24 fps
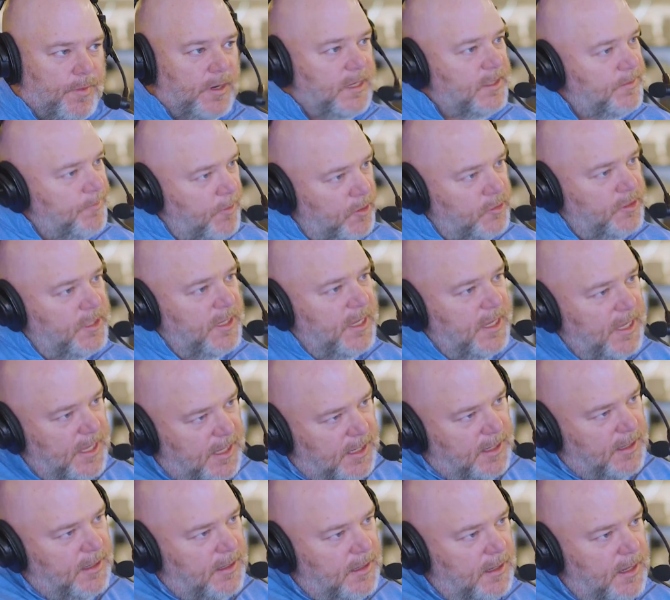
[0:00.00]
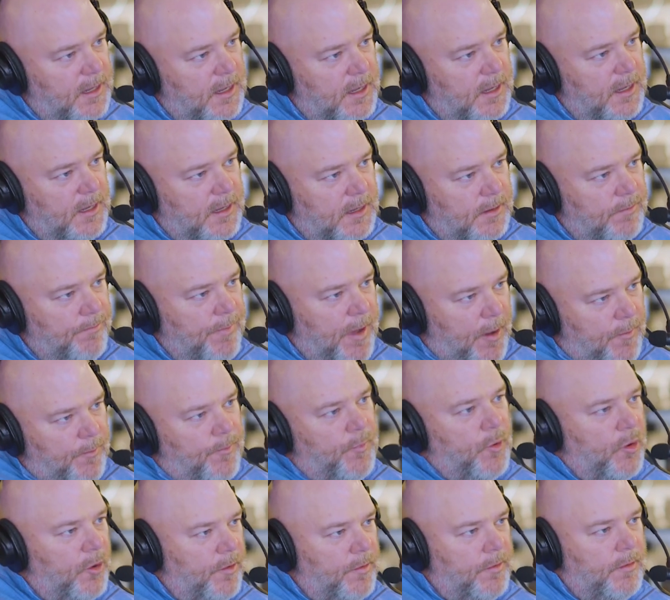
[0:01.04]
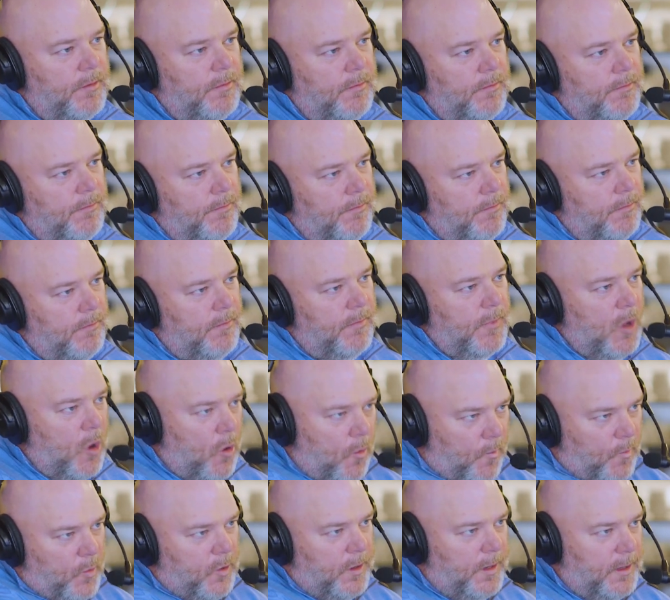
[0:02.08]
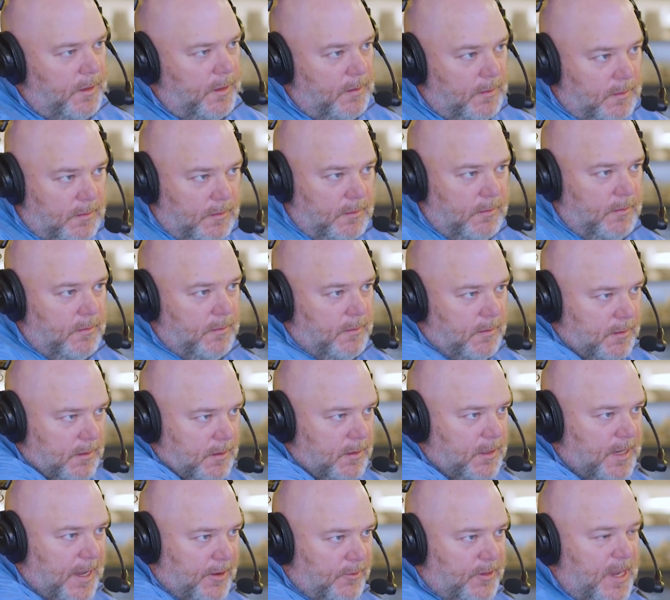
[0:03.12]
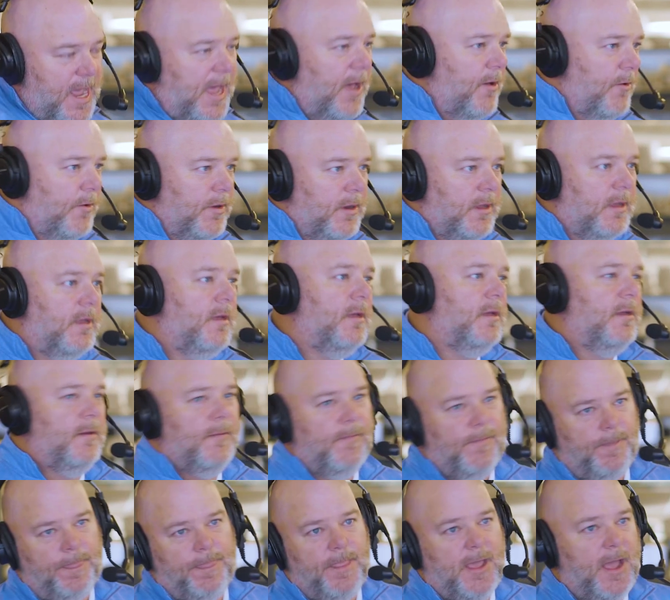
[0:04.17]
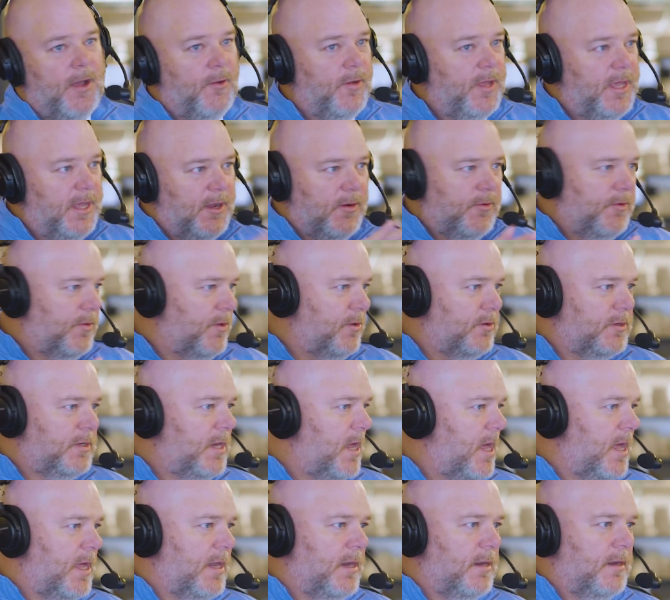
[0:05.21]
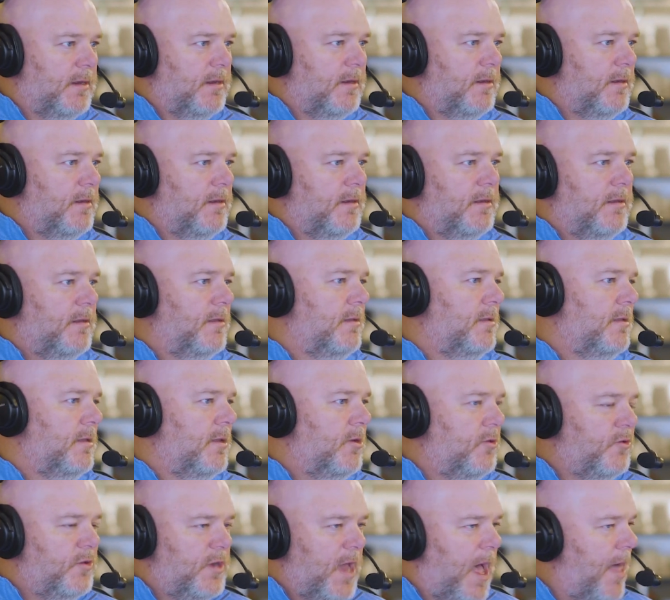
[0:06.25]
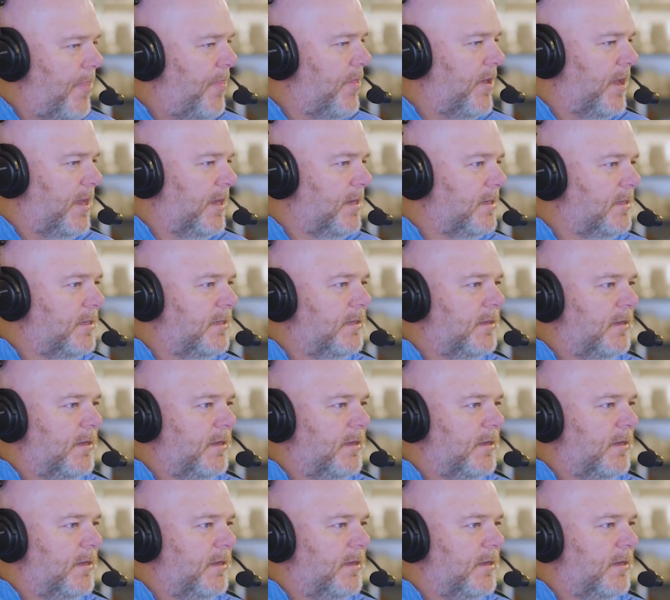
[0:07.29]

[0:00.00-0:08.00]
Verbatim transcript: But it's mostly hidden Mountain Brook, Homewood. Correct. Downtown. Out here, there's not there's not things.